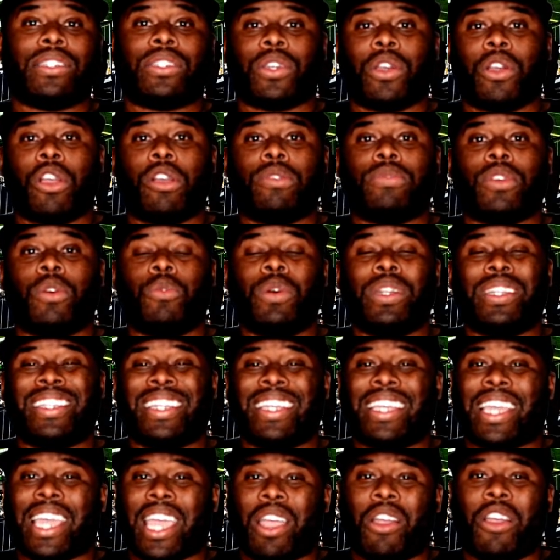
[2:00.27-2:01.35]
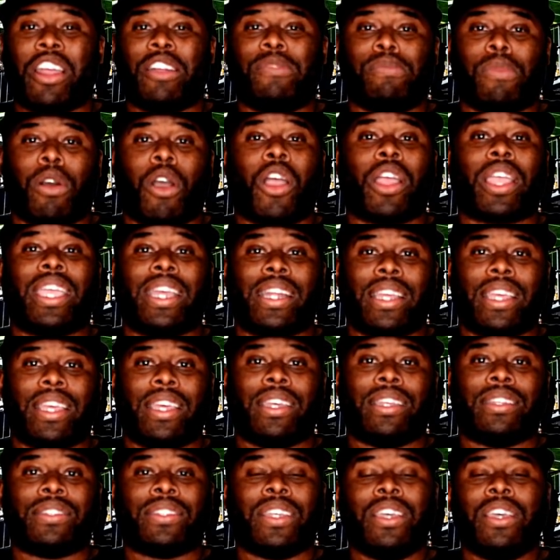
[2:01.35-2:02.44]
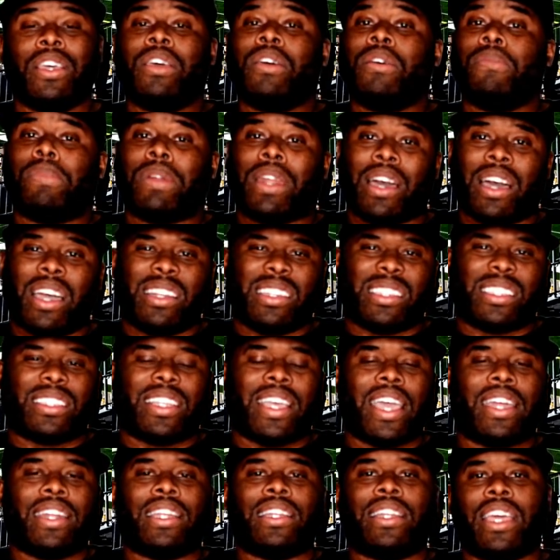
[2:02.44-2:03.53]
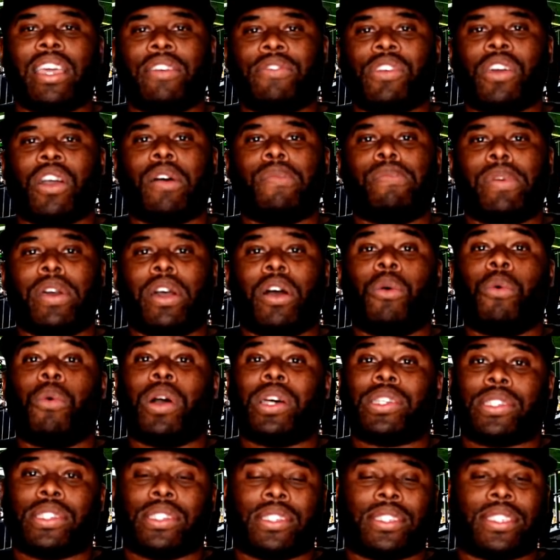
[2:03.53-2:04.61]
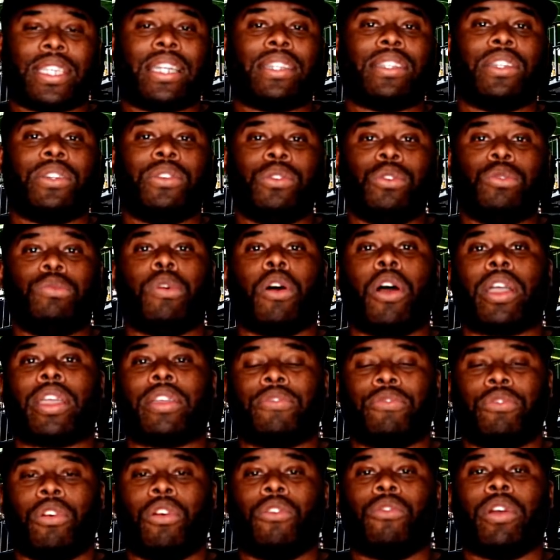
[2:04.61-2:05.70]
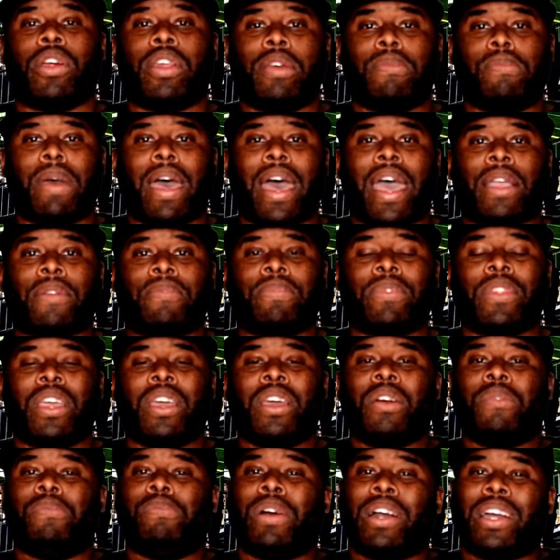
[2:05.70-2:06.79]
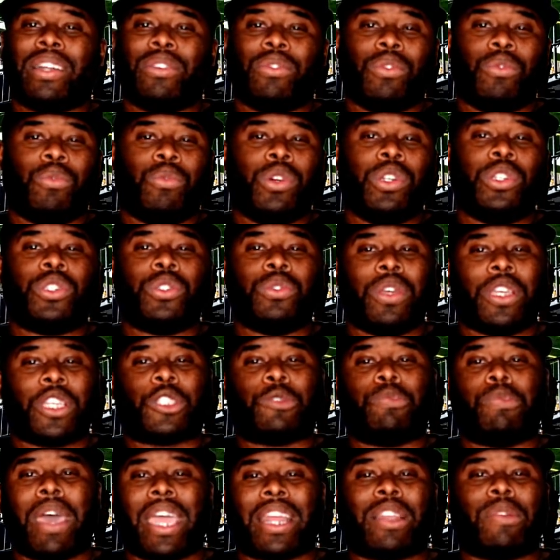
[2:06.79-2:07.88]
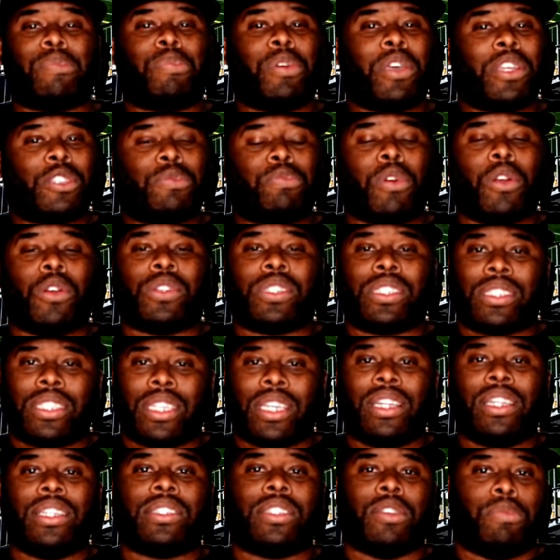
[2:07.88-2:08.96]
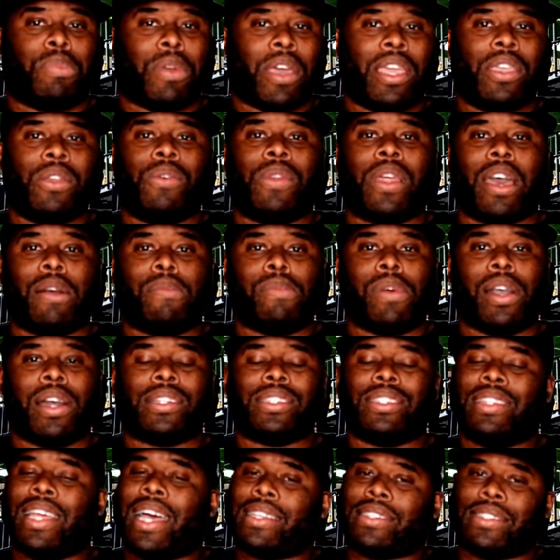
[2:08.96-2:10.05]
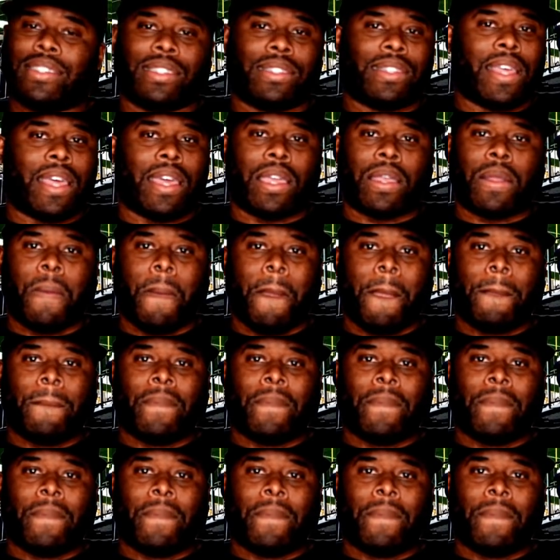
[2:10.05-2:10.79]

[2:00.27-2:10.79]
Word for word: in terms of what the current market is, but I understand that Le'Veon Bell wants to set the new market for a running back. But would you expect the Pittsburgh Steelers to pay you that much? That's the thing.